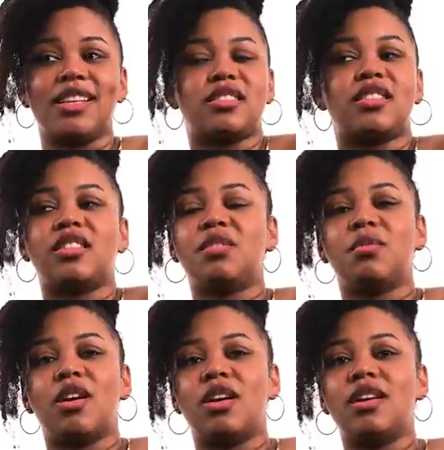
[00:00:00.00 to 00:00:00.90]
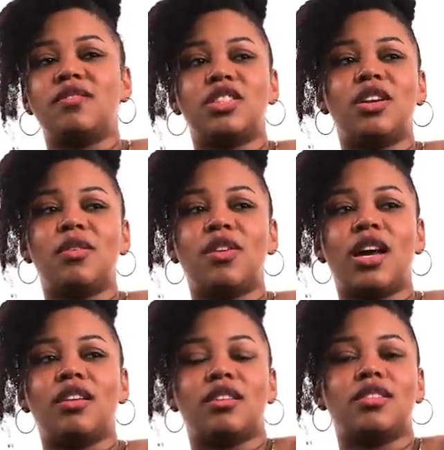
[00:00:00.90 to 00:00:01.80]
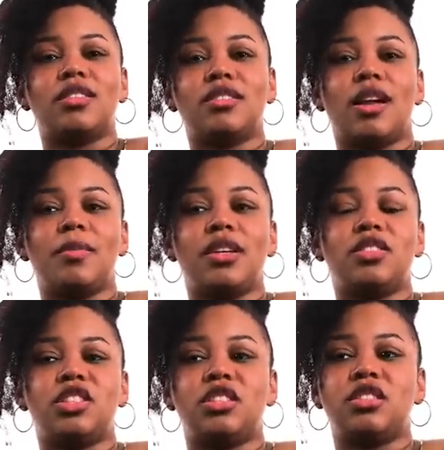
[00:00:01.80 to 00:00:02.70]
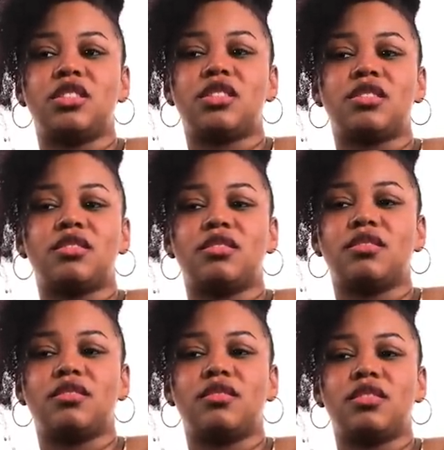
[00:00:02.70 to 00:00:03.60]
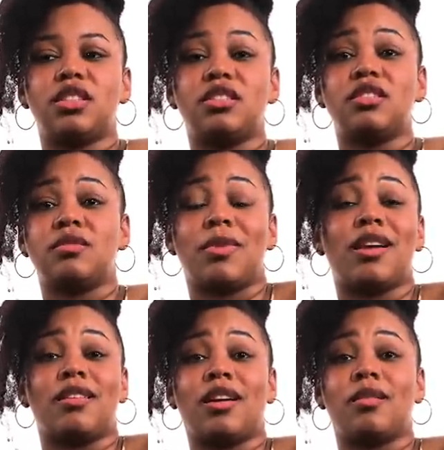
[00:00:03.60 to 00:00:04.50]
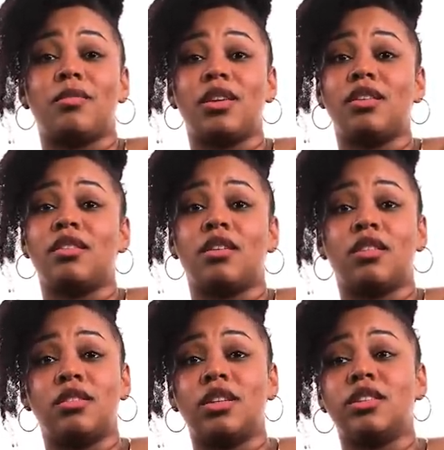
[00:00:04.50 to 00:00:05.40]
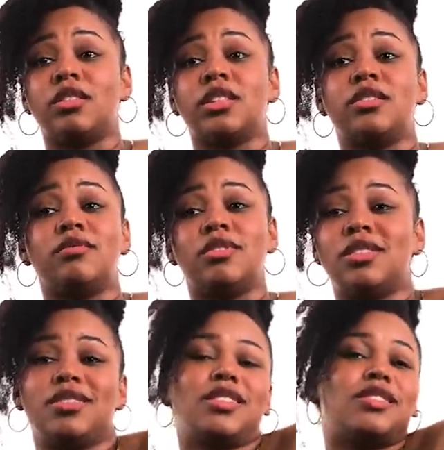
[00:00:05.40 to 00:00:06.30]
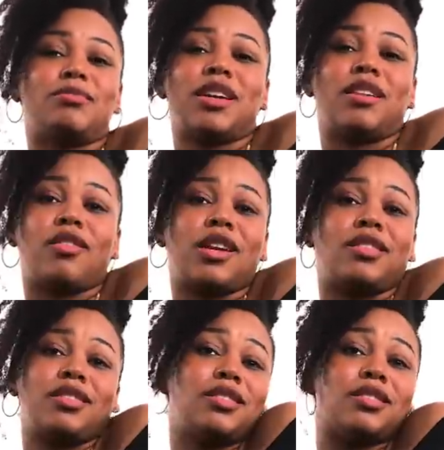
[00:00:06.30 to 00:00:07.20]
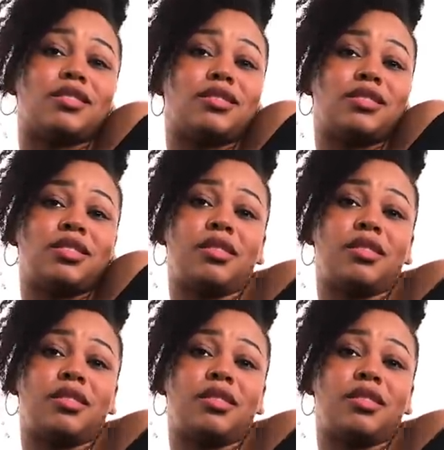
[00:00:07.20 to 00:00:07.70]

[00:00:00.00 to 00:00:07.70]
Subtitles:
There's nothing wrong. If she don't know how to cook, I mean, she just might not be culinary. She just might not know how to cook.